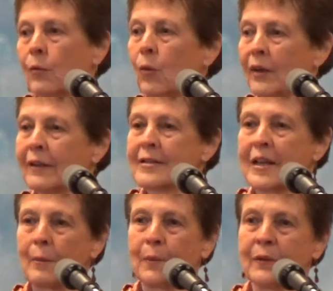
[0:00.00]
One
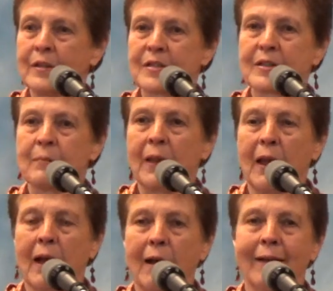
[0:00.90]
example is
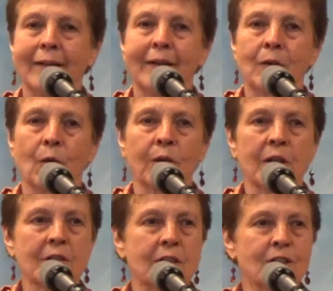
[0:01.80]
an
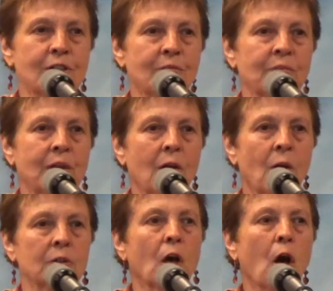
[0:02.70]
organization
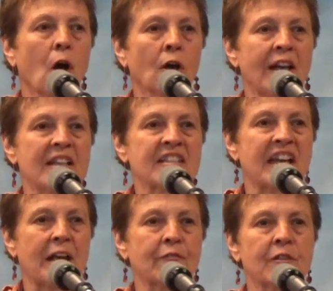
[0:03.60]
called
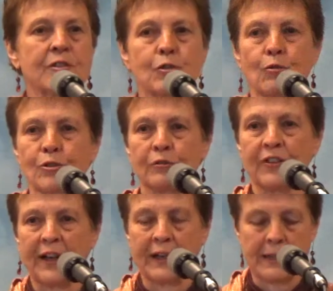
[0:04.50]
RSF Social
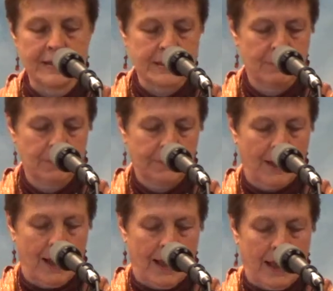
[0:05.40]
Finance.
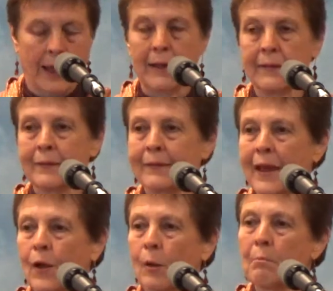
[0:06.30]

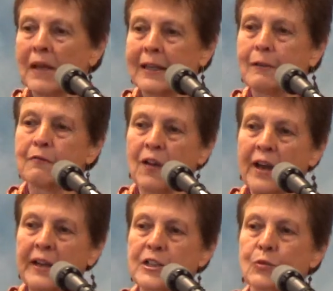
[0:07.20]
They are making
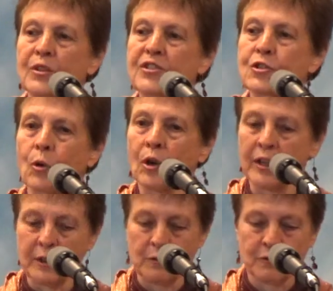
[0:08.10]
finance
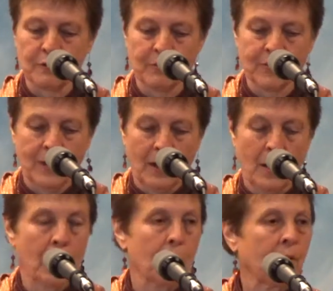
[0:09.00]
restorative
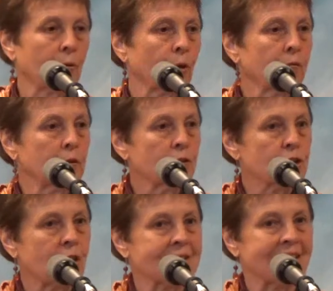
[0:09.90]
by
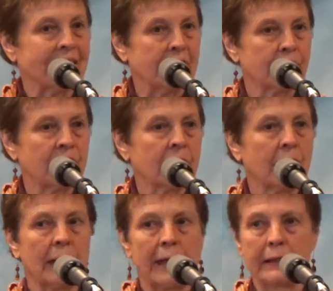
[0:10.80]
revolutionizing giving
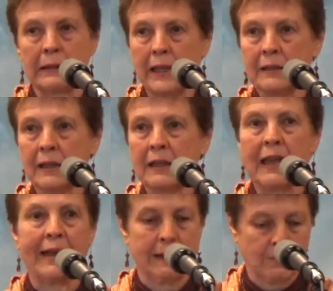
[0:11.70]
and lending
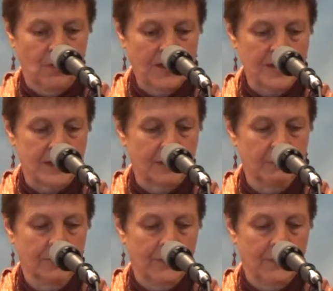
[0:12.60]
and investing.